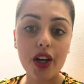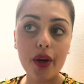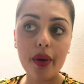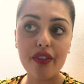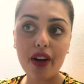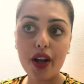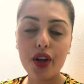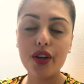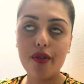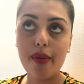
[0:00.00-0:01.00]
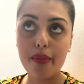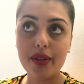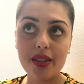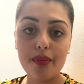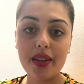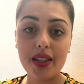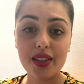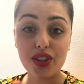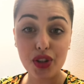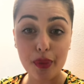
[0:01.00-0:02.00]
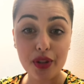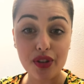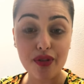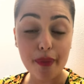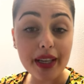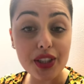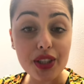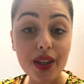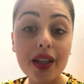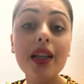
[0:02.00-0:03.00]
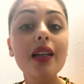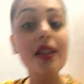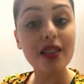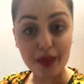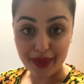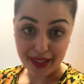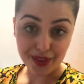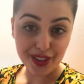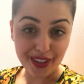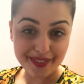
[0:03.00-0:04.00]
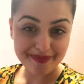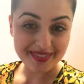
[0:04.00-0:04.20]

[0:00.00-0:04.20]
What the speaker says: So if I couldn't remember something because it's too much information, someone else could.